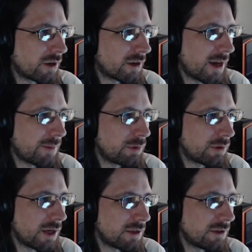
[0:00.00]
capital
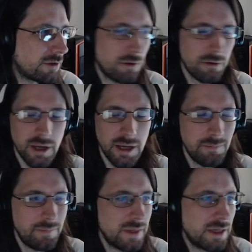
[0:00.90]
case here in her name.
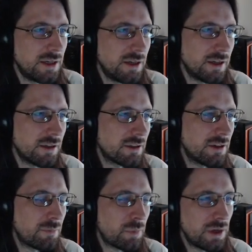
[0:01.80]
That's
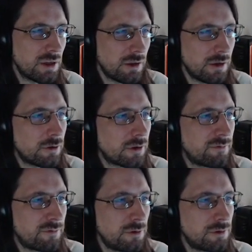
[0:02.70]
going to be a little
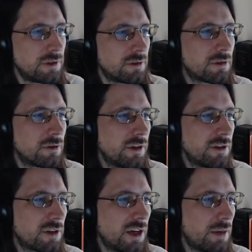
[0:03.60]
confusing, so
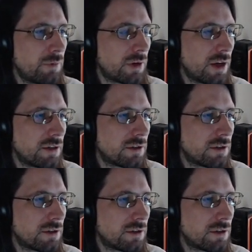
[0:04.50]
let's camel case